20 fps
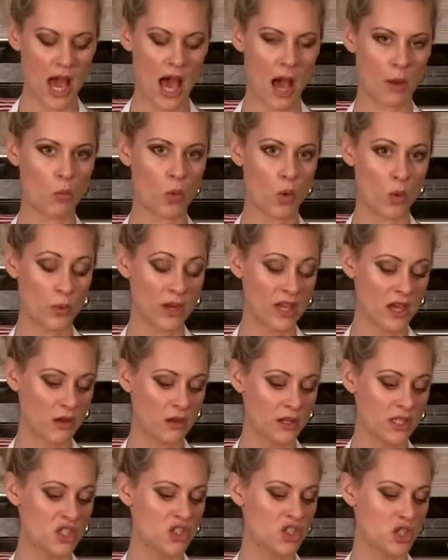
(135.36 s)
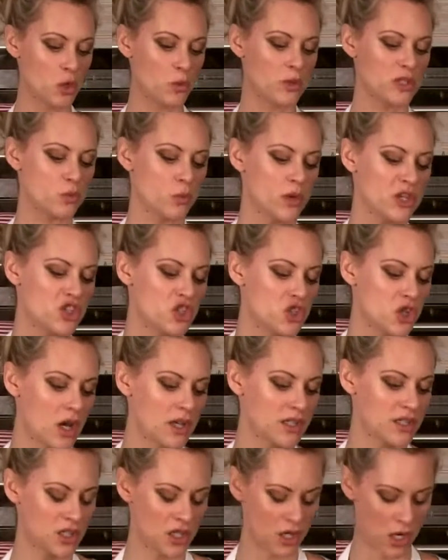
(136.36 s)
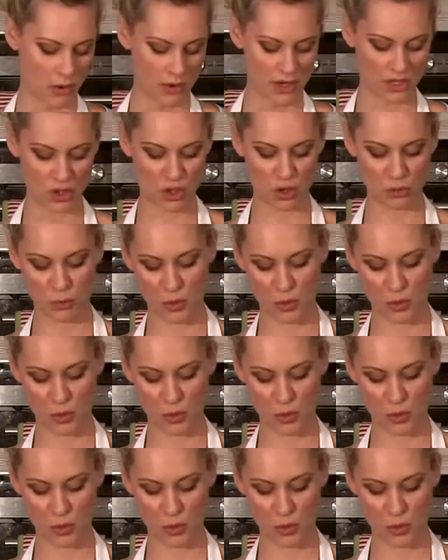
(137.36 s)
and what we're going to do is we're just going to